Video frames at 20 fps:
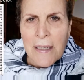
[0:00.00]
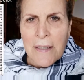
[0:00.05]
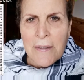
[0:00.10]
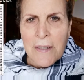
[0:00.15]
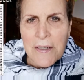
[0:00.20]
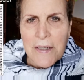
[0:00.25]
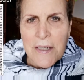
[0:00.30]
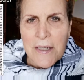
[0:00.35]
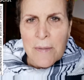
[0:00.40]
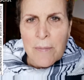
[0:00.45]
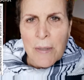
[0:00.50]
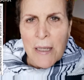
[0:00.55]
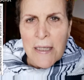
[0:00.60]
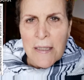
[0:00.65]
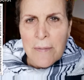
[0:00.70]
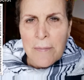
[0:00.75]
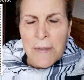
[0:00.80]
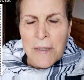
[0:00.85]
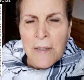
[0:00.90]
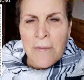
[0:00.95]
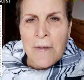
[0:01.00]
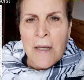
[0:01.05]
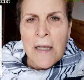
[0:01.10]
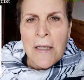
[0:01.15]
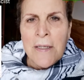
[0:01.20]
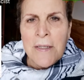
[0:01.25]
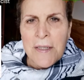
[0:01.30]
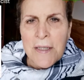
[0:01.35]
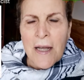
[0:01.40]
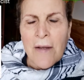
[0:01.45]
and the displacement of
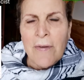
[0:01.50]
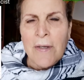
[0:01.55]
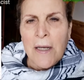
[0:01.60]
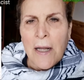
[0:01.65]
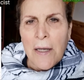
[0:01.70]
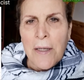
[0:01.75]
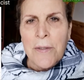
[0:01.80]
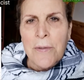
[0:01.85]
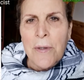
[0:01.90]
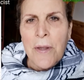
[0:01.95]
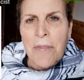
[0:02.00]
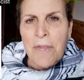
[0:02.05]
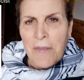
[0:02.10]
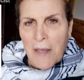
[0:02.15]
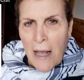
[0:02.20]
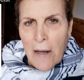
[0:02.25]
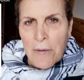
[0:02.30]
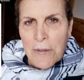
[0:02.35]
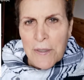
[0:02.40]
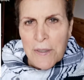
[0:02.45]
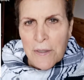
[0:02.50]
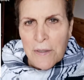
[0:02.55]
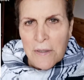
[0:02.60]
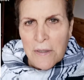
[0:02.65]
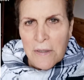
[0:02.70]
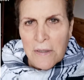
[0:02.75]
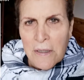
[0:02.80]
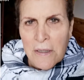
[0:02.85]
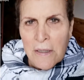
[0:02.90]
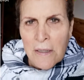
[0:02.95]

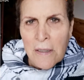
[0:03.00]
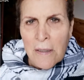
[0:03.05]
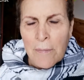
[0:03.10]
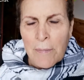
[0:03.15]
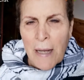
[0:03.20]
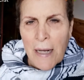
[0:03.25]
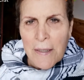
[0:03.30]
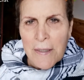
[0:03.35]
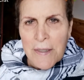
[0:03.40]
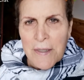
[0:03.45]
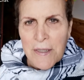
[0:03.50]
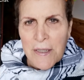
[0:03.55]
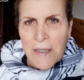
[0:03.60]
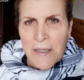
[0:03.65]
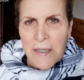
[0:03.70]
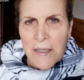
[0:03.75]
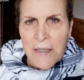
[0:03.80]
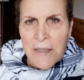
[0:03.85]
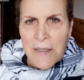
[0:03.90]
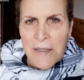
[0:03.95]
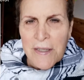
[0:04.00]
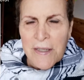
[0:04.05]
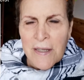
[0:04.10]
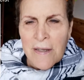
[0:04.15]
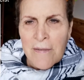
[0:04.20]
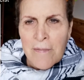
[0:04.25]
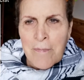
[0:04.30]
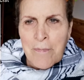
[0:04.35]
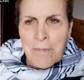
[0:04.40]
700,000 Palestinians,